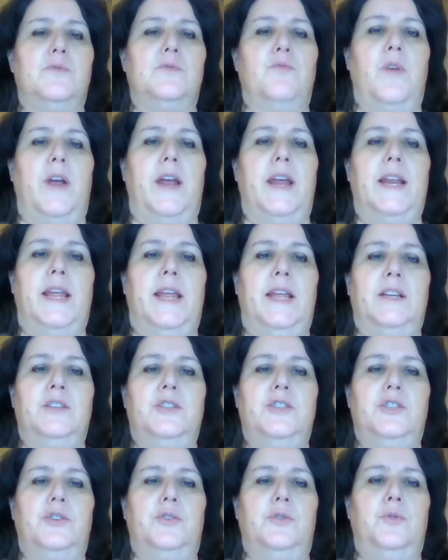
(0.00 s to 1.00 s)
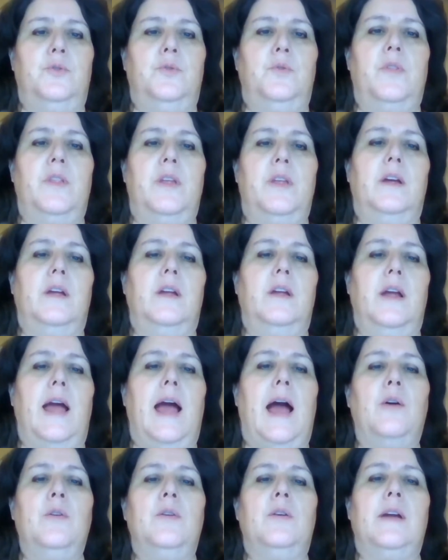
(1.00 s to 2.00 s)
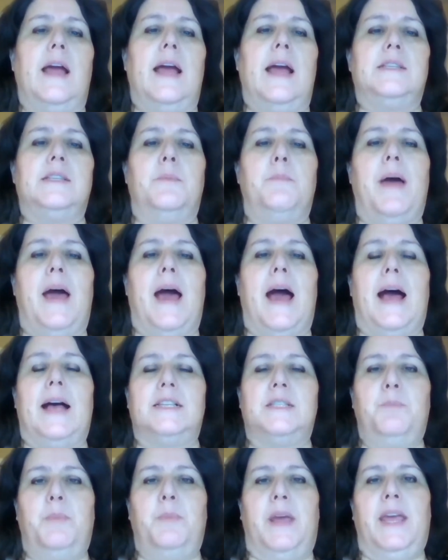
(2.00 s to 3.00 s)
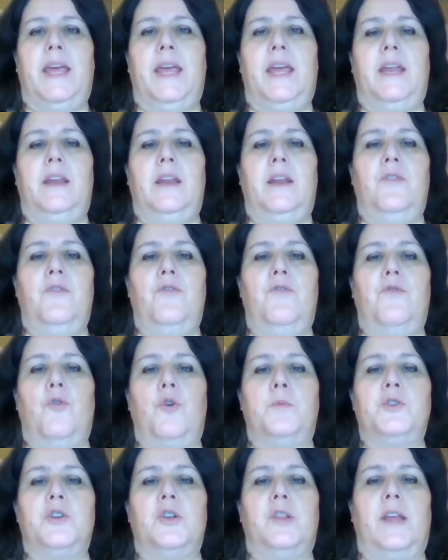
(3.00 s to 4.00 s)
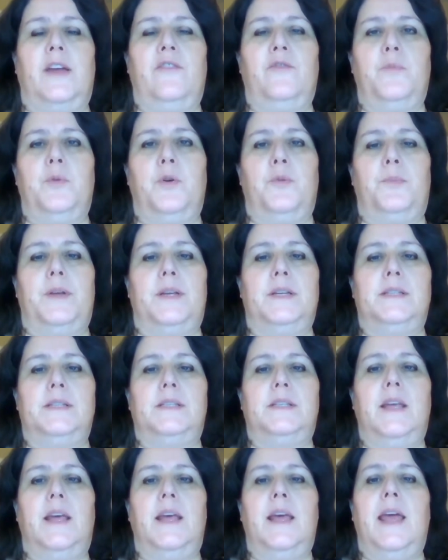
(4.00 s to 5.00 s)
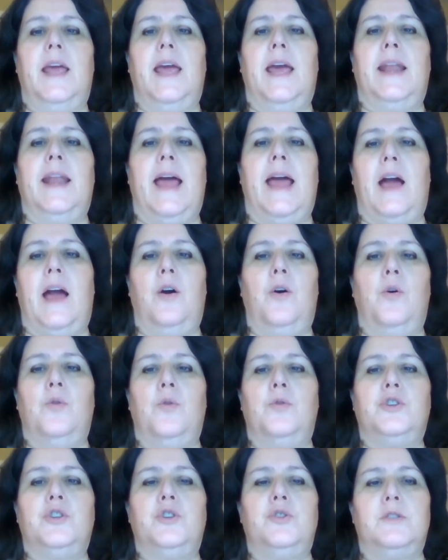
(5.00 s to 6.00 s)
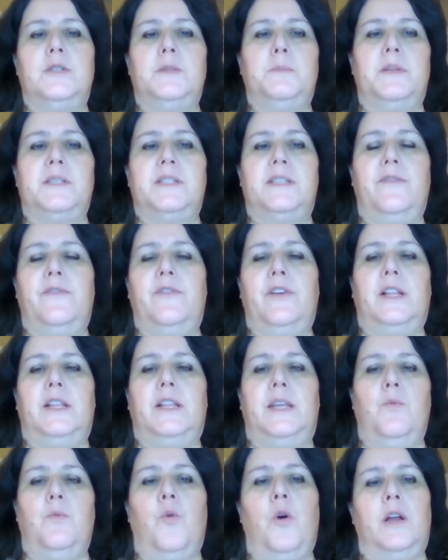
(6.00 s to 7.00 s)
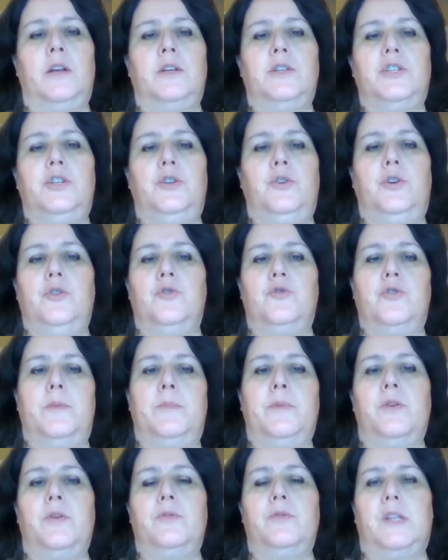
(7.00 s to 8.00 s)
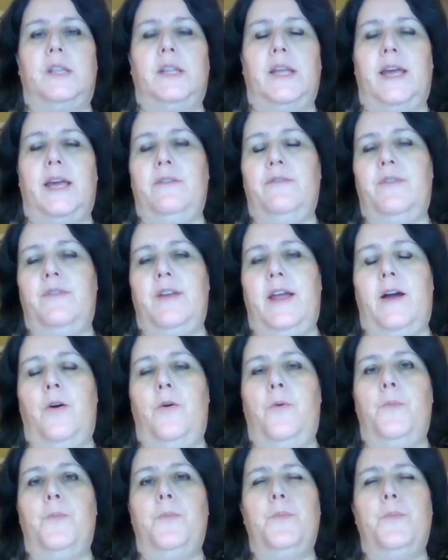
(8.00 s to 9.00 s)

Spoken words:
right into how has a past pain informed your life purpose? And how do you specifically want to contribute to life now?